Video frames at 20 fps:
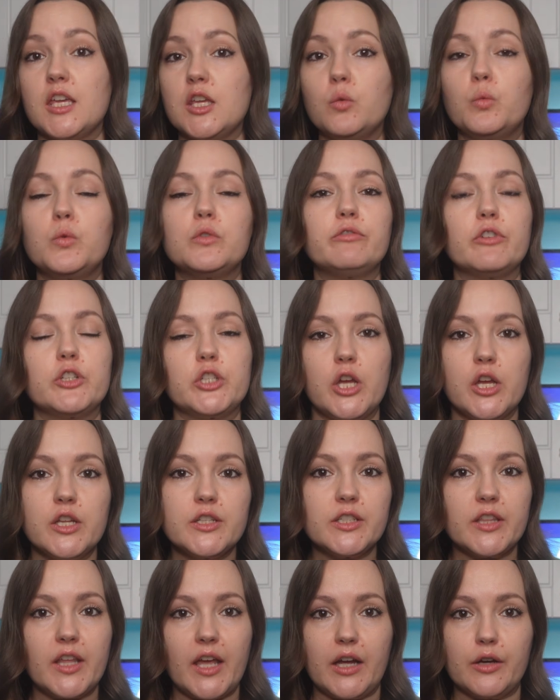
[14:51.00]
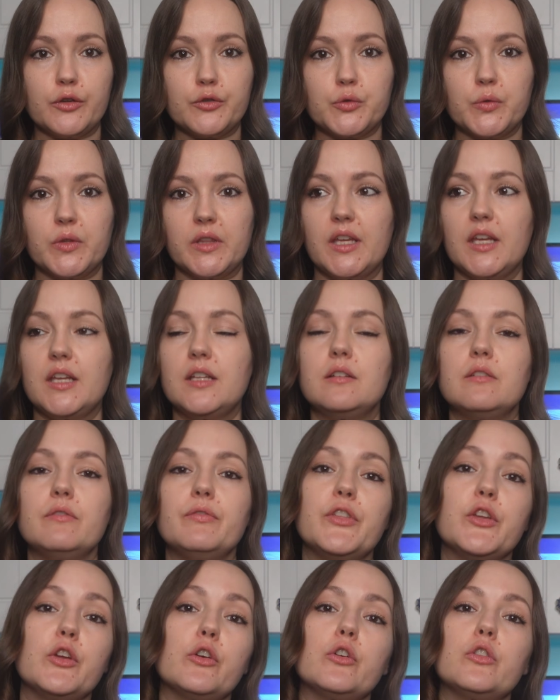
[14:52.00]
would return to the house with it,
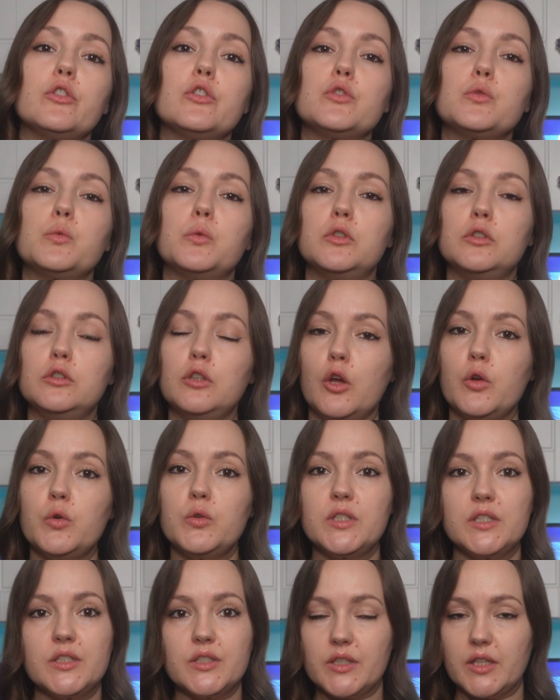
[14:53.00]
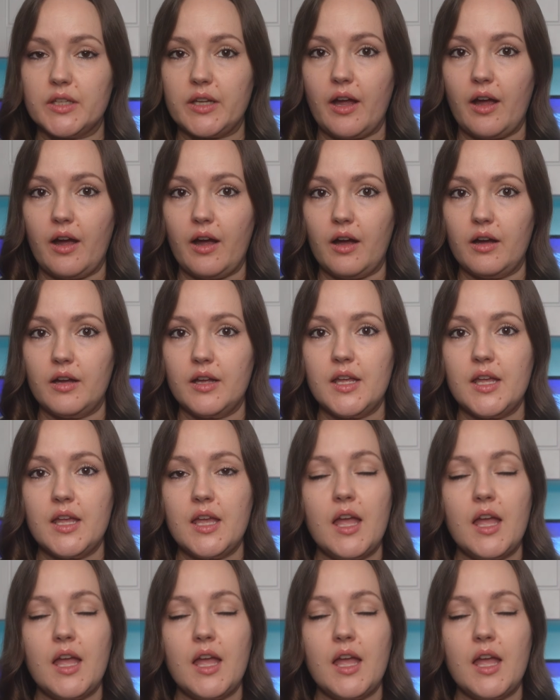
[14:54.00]
the others would load into the car,